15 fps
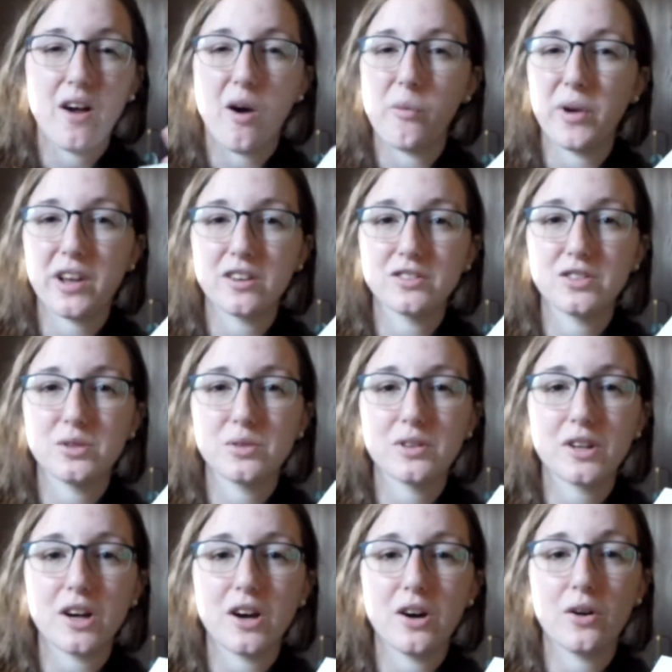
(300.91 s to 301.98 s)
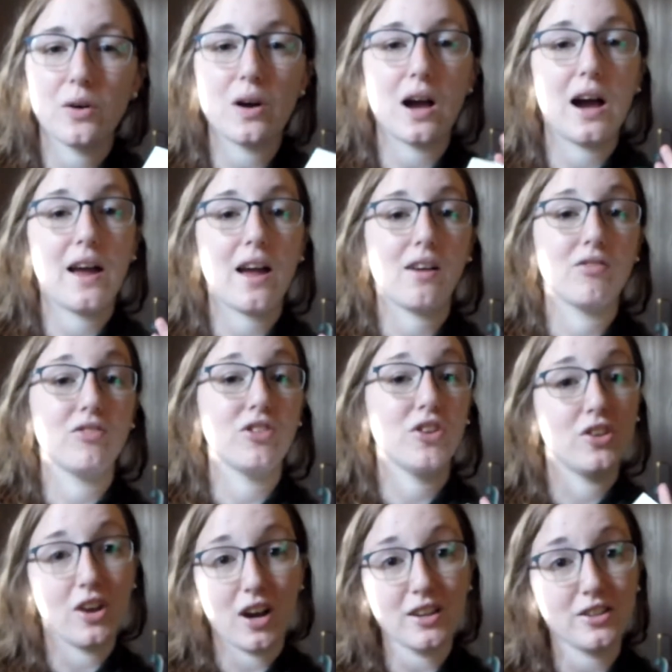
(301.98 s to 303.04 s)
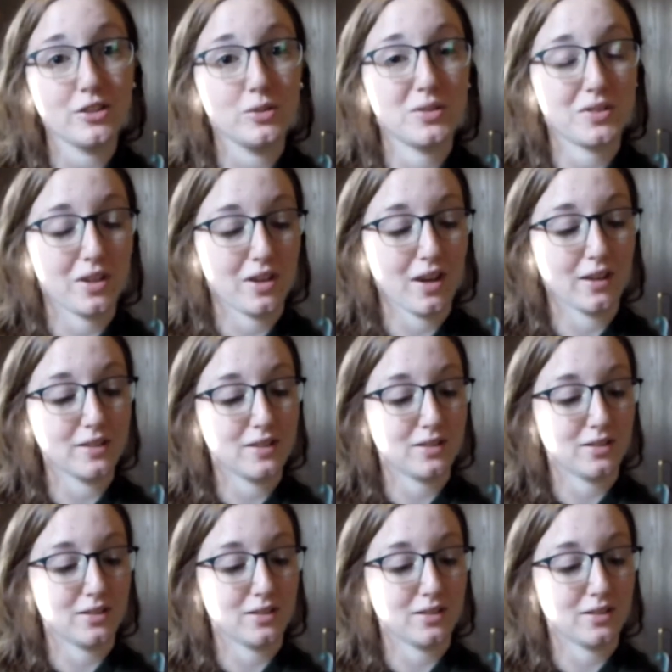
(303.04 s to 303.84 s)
a week or two ago. I have not used it yet